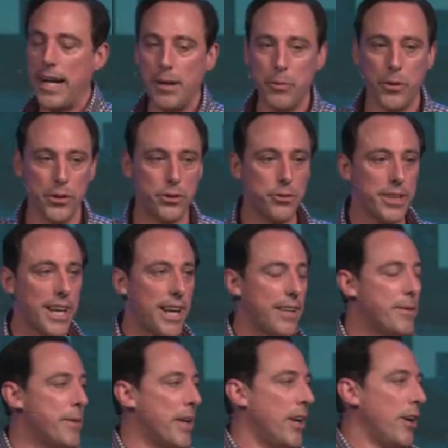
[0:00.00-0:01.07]
Bible and you
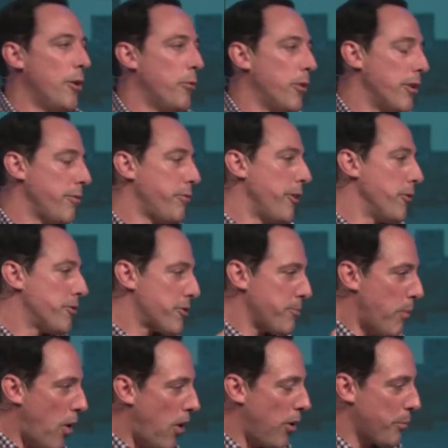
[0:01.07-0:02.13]
get one of those
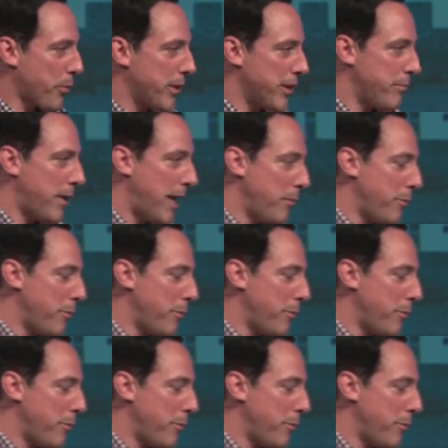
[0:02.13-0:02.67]
small print